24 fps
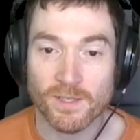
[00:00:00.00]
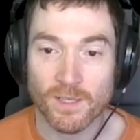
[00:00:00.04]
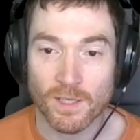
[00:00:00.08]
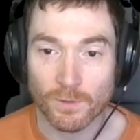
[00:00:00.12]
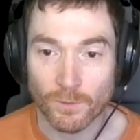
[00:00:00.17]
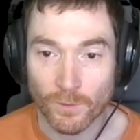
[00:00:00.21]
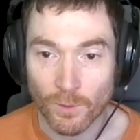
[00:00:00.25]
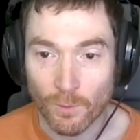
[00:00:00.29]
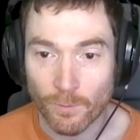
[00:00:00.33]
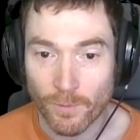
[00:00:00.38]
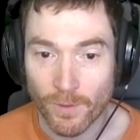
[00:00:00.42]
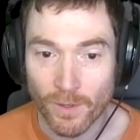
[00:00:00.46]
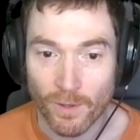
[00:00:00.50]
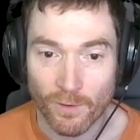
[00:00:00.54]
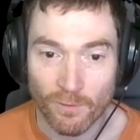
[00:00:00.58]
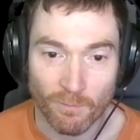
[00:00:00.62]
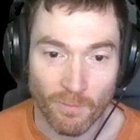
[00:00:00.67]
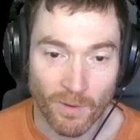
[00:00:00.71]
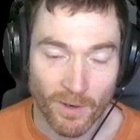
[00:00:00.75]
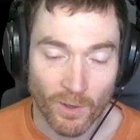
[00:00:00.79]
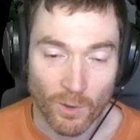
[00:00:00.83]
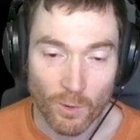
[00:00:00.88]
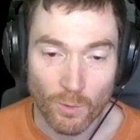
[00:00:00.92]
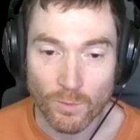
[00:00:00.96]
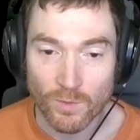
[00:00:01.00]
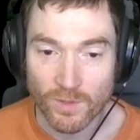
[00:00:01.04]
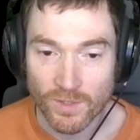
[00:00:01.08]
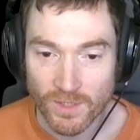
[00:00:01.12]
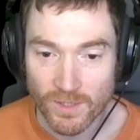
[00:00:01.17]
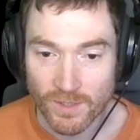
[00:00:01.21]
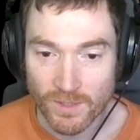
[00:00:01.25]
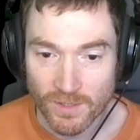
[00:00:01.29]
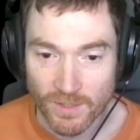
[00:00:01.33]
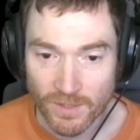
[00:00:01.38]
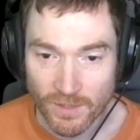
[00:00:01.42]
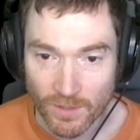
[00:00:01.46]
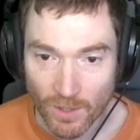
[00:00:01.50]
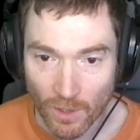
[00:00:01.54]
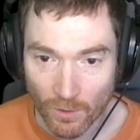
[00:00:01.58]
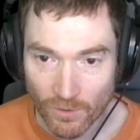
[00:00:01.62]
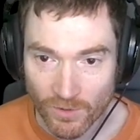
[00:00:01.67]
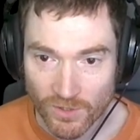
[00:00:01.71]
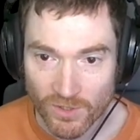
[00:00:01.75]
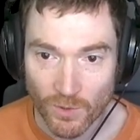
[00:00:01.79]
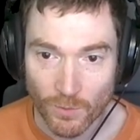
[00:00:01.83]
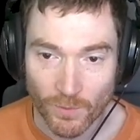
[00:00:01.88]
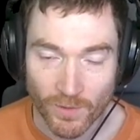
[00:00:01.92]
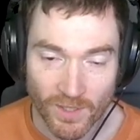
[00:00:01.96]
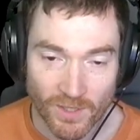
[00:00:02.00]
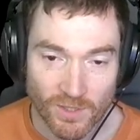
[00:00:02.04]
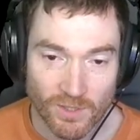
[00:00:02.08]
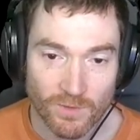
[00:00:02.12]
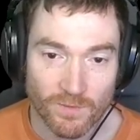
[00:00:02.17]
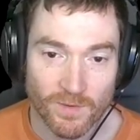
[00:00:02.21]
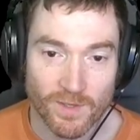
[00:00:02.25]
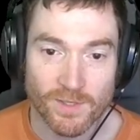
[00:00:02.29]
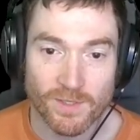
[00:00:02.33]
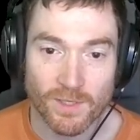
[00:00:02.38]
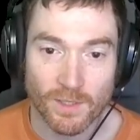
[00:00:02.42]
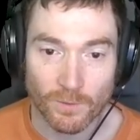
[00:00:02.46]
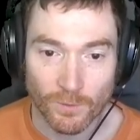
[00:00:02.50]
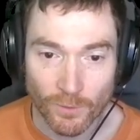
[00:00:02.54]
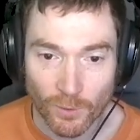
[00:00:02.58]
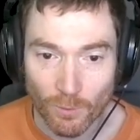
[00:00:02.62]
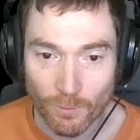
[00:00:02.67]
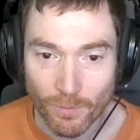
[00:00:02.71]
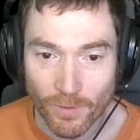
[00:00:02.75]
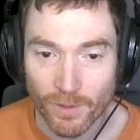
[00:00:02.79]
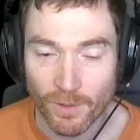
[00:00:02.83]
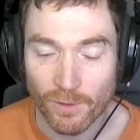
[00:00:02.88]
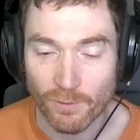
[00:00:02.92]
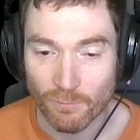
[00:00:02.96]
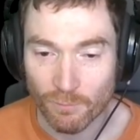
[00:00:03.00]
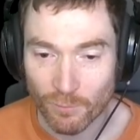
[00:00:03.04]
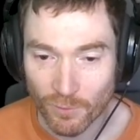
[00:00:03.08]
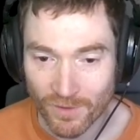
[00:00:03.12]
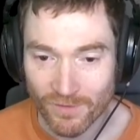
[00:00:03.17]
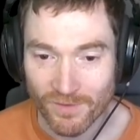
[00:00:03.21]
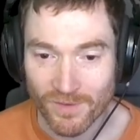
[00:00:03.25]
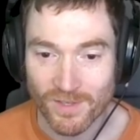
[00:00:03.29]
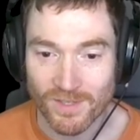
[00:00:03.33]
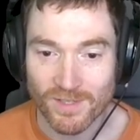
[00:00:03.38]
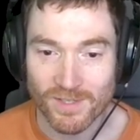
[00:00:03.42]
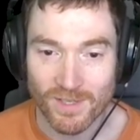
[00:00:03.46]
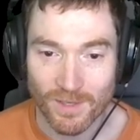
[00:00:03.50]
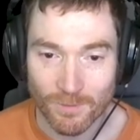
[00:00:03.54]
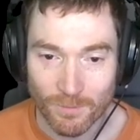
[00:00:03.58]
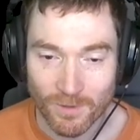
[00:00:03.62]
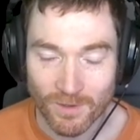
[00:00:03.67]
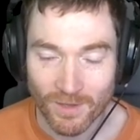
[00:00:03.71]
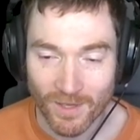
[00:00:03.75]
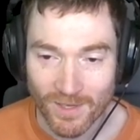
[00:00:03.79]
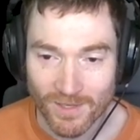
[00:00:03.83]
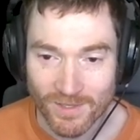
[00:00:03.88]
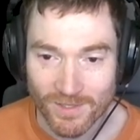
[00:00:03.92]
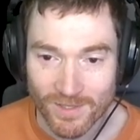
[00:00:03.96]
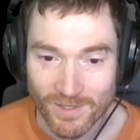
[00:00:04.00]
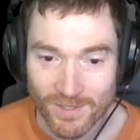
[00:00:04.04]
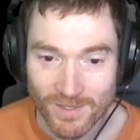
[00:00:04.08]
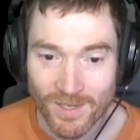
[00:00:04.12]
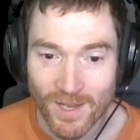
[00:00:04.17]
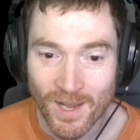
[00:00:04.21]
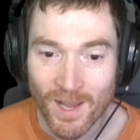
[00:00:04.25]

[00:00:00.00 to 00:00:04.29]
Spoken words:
a little bit of my own D&D knowledge going into this, a little bit of previous subclasses,